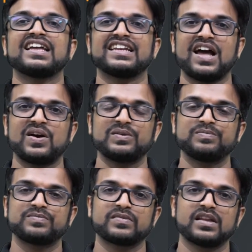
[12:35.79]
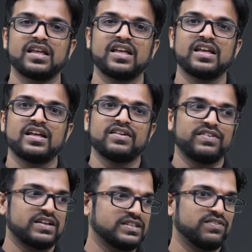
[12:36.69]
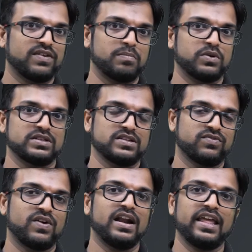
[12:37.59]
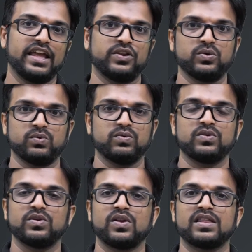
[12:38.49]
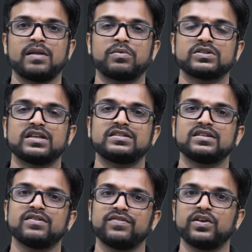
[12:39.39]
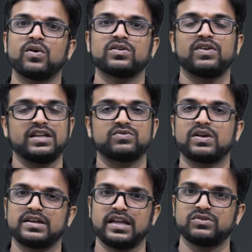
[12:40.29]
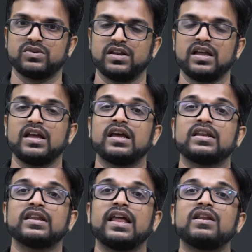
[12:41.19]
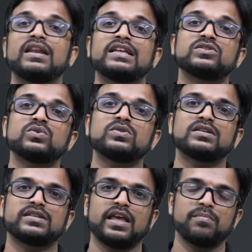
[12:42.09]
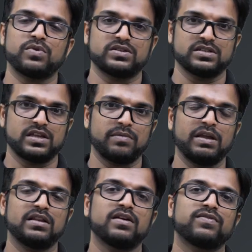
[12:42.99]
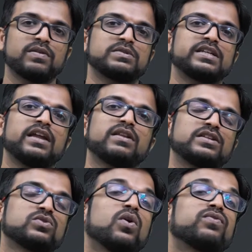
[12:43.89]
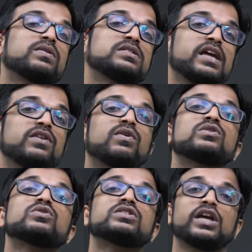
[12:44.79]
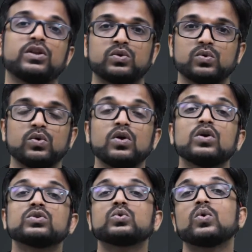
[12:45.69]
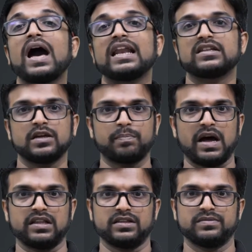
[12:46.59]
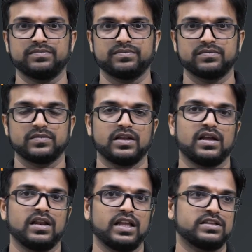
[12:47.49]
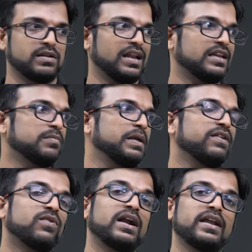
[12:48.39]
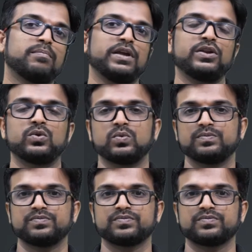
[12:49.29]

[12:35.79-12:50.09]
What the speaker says: Now we are seeing one process, 1A2. During that process, we got what is work transfer. Now let's do the same process. I mean, from state, let's go from state 1 to state 2 through another path. Let it be 1B2.